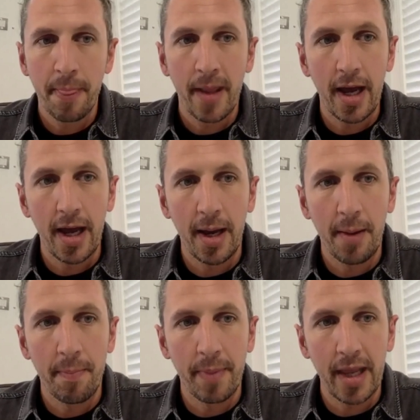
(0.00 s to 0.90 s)

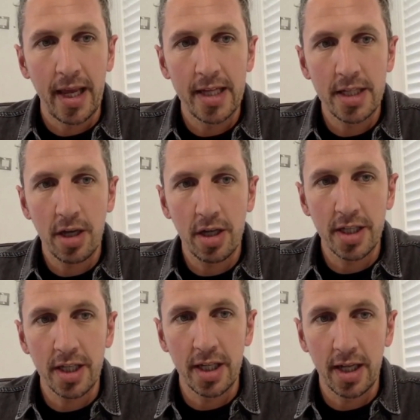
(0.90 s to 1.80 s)
Um, he's
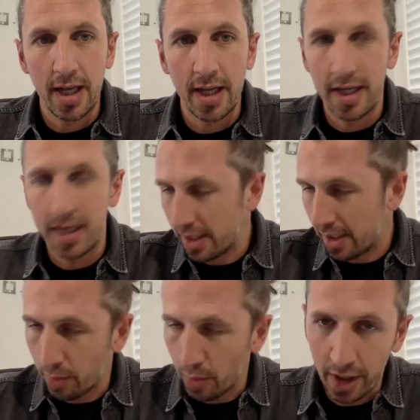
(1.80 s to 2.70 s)
asking in
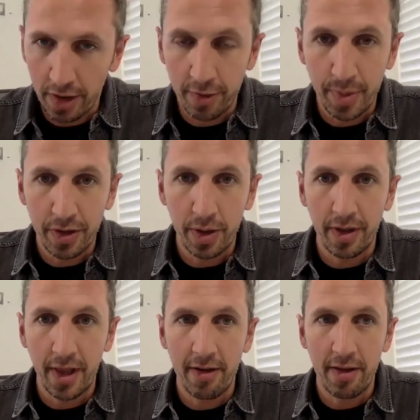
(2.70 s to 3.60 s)
the work that you've been doing
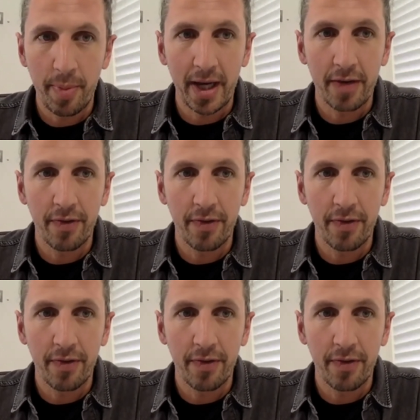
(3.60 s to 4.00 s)
there at the Bank